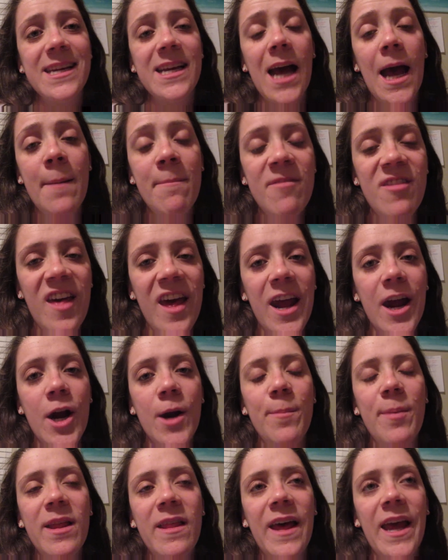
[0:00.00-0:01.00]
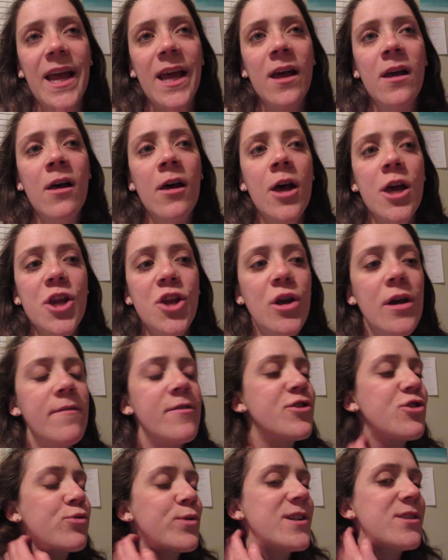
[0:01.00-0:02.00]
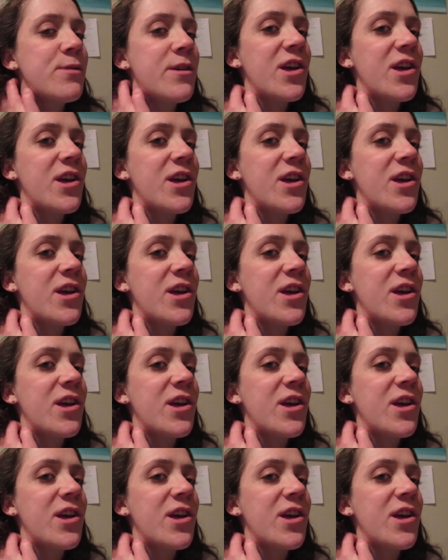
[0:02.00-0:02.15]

Like, I'm there, but like, you have a choice